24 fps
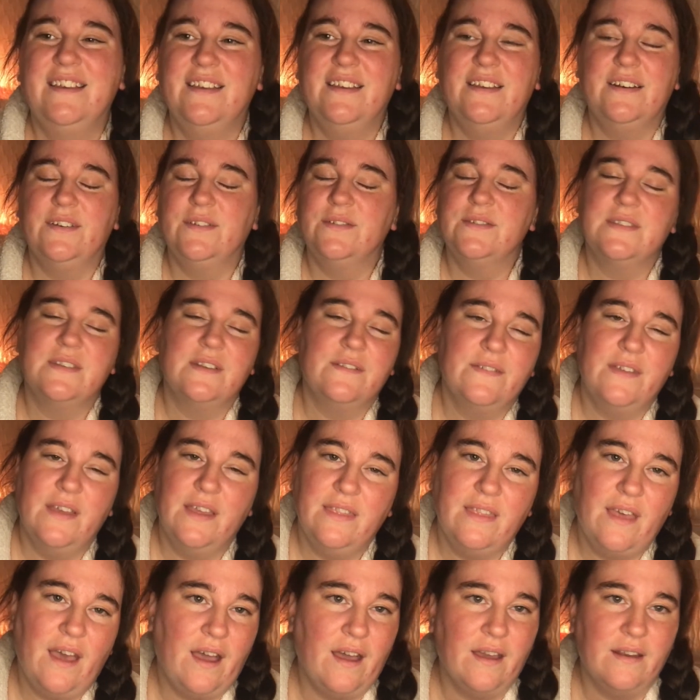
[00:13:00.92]
You know, stuff
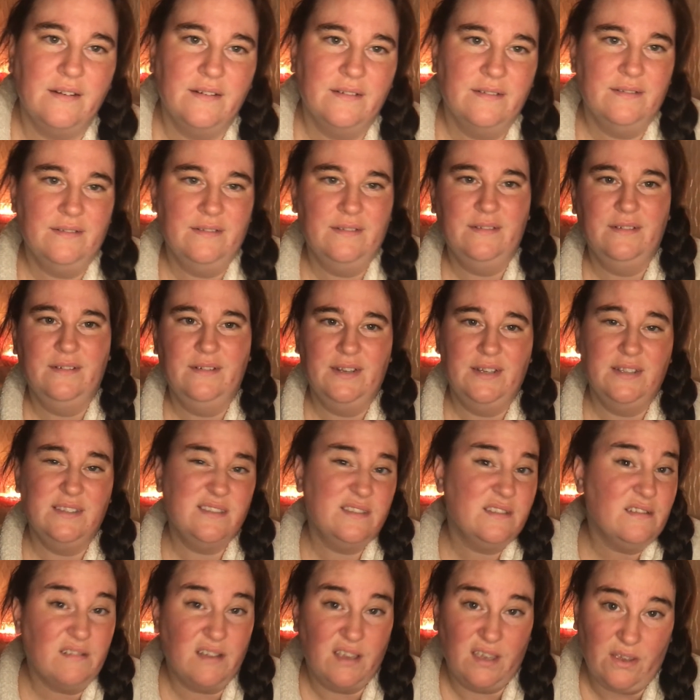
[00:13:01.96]
like that. It's
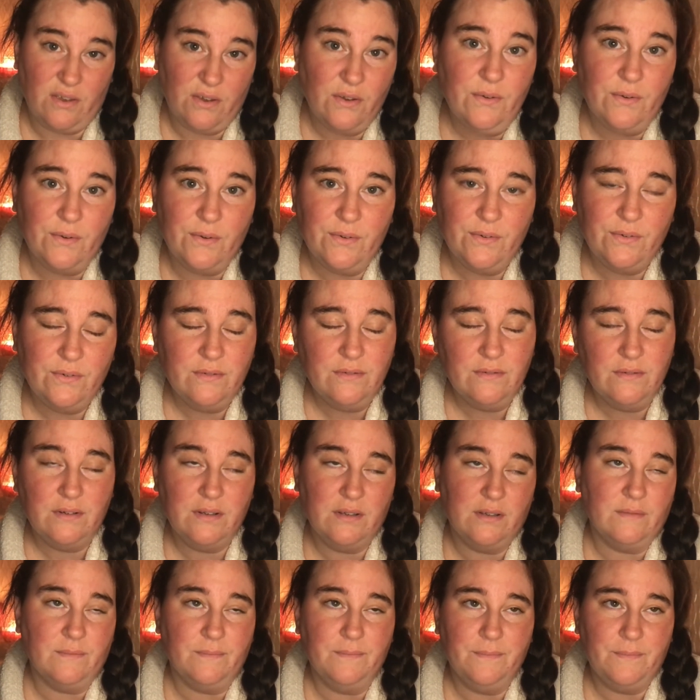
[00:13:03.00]
so cute
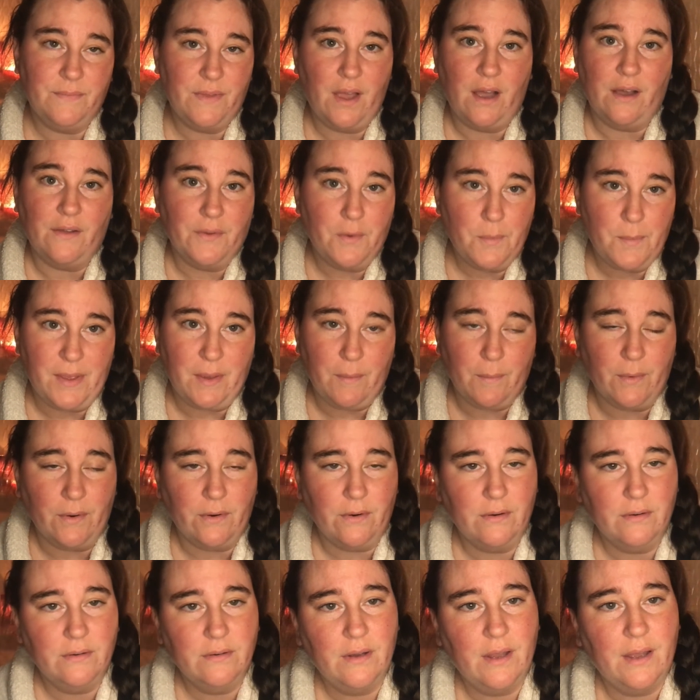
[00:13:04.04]
to other
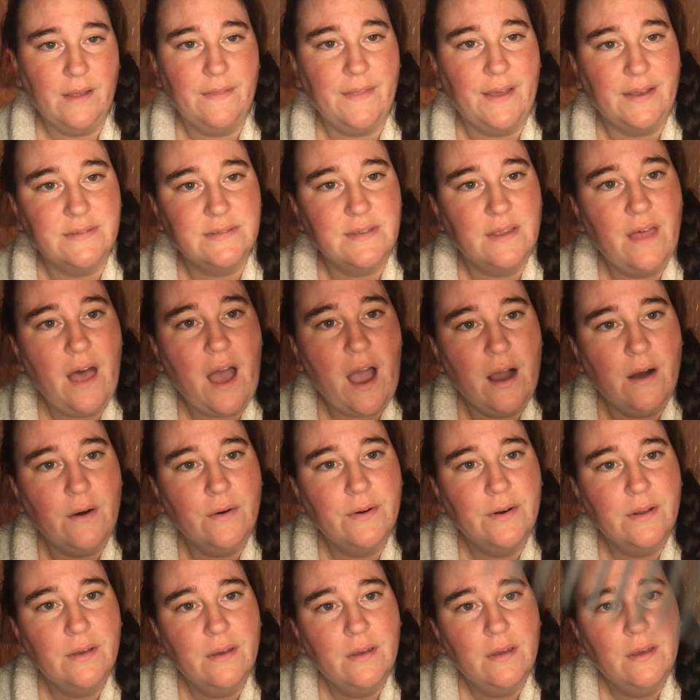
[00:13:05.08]
people, and that's
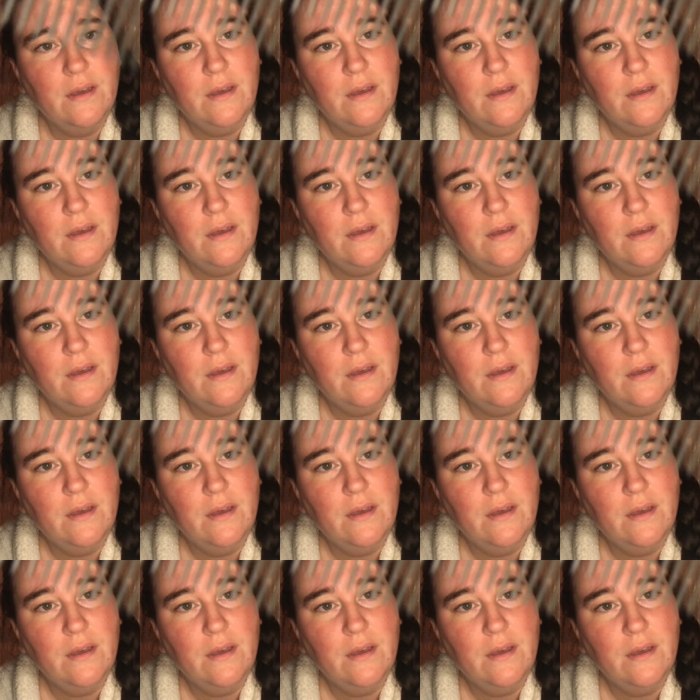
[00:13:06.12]
allowed.